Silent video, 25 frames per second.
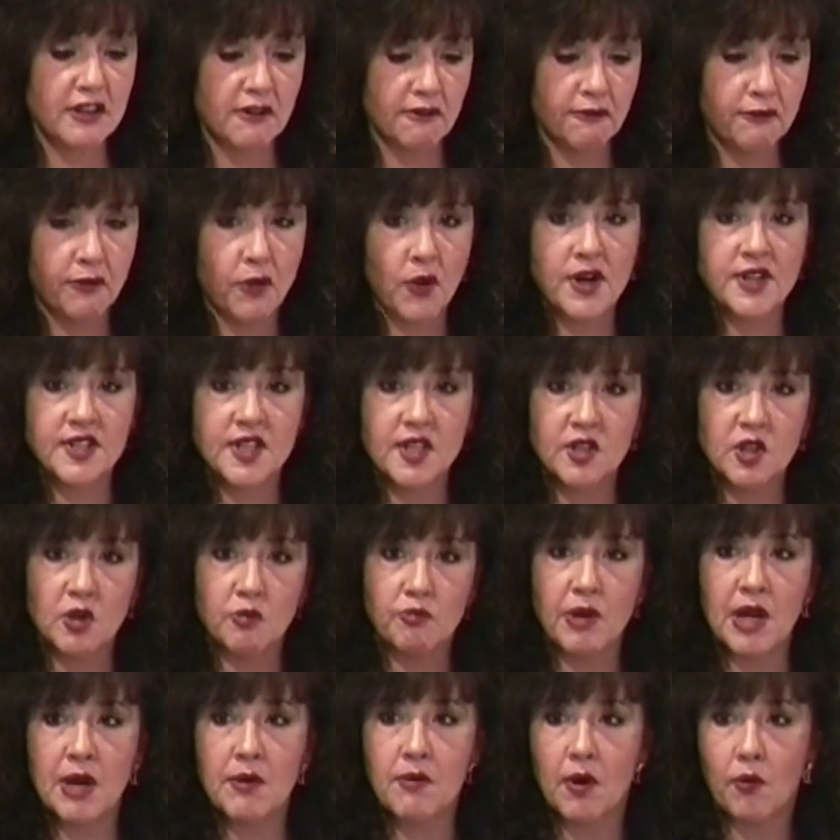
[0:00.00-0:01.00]
to force it
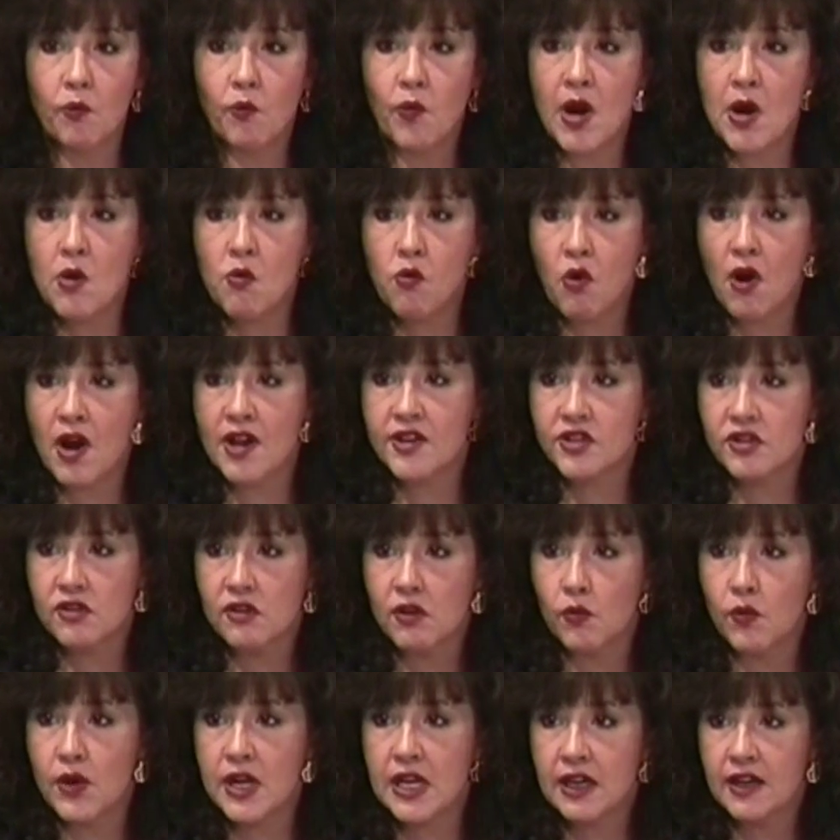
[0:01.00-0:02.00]
to be what we want
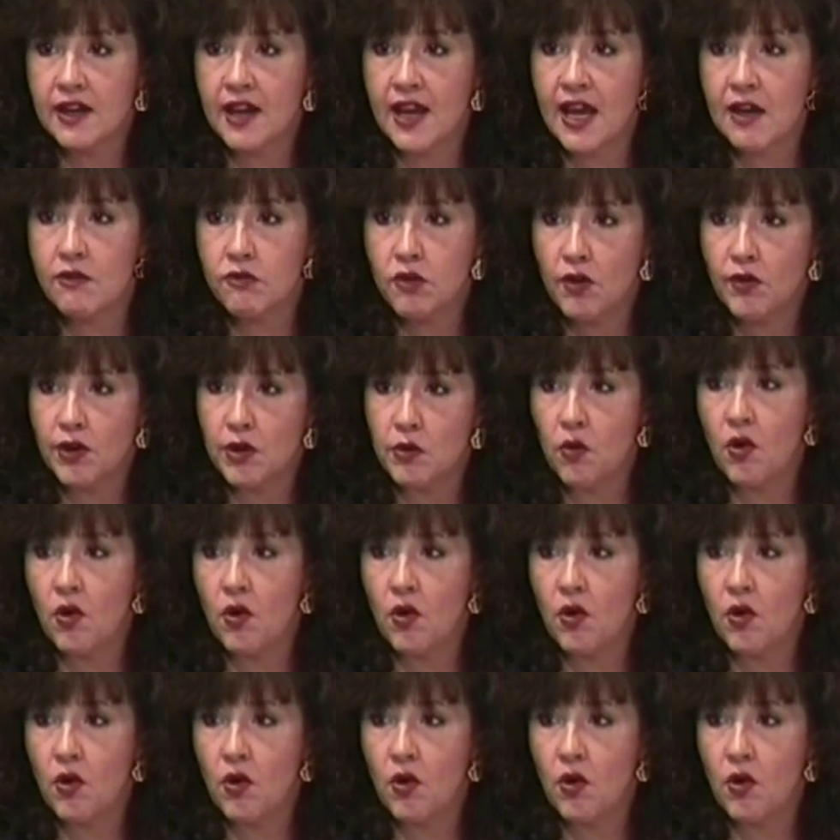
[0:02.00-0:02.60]
so that we can have what